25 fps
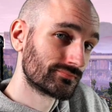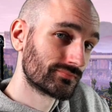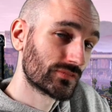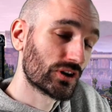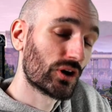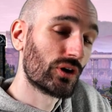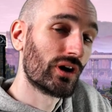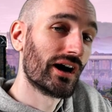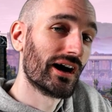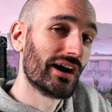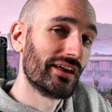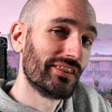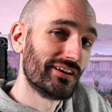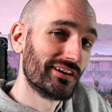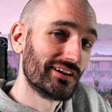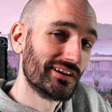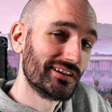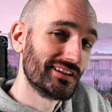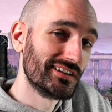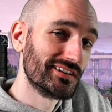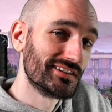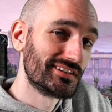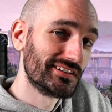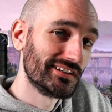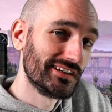Well, hi there, I
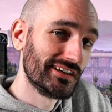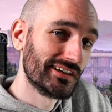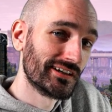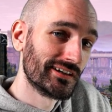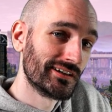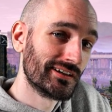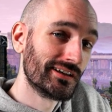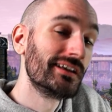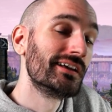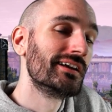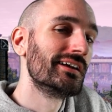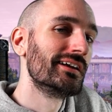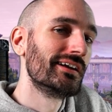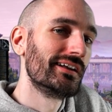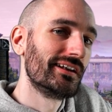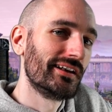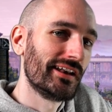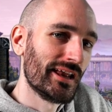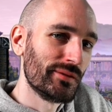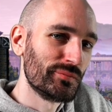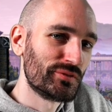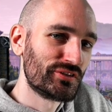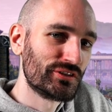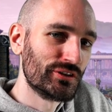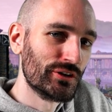didn't see ya.
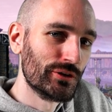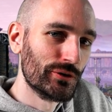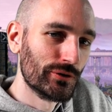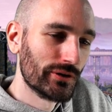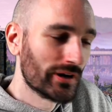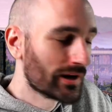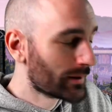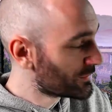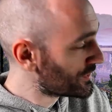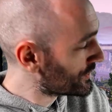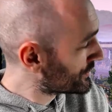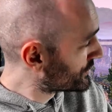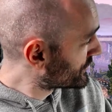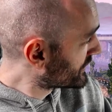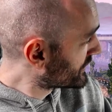Name's Snoot, and I'm just